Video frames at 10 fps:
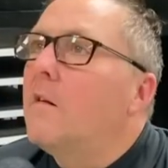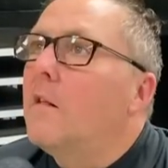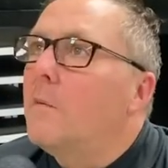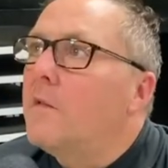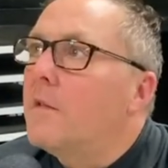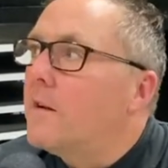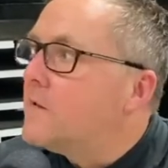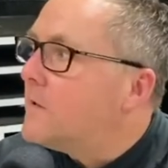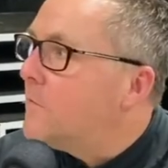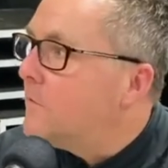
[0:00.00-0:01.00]
Let me think of
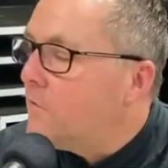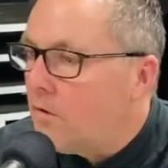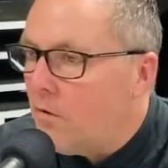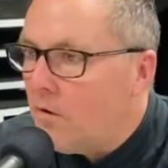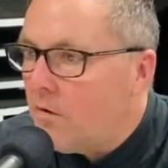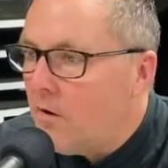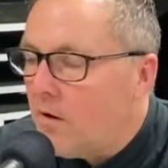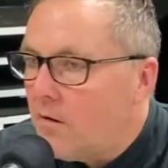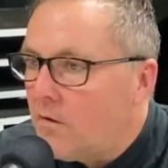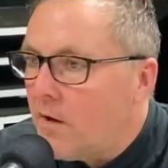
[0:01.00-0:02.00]
someone for Gord,
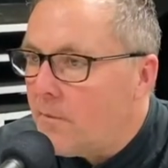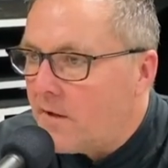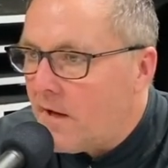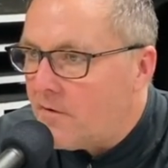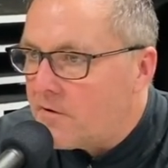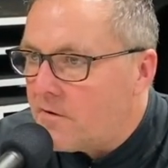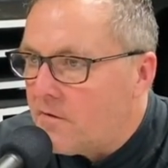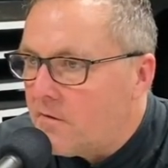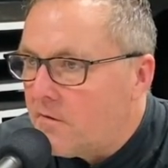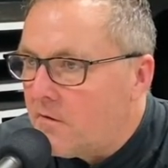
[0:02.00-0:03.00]
uh, Craig McTavish.
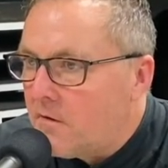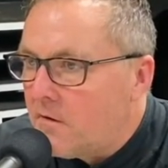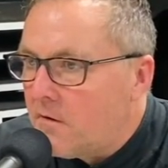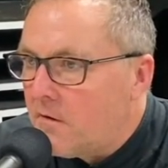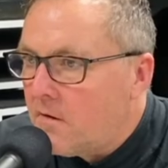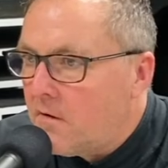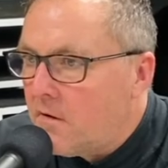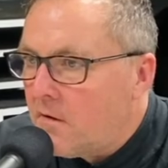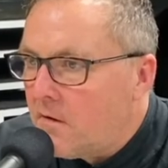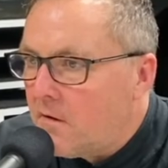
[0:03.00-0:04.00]

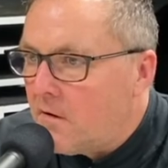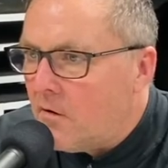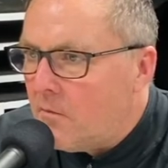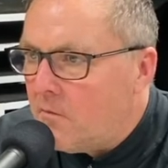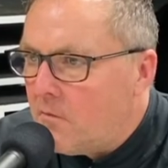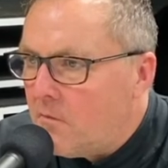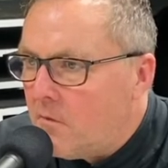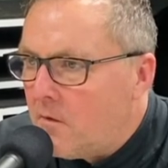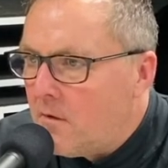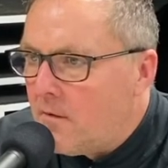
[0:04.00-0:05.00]
Okay. Know him?
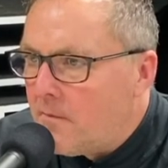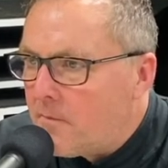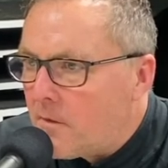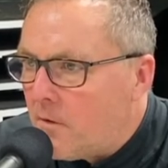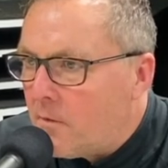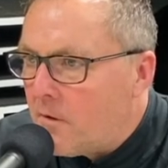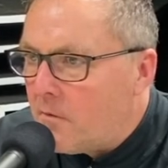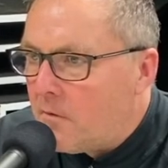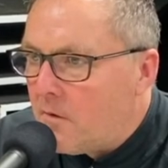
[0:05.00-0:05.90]
Yeah. What about him?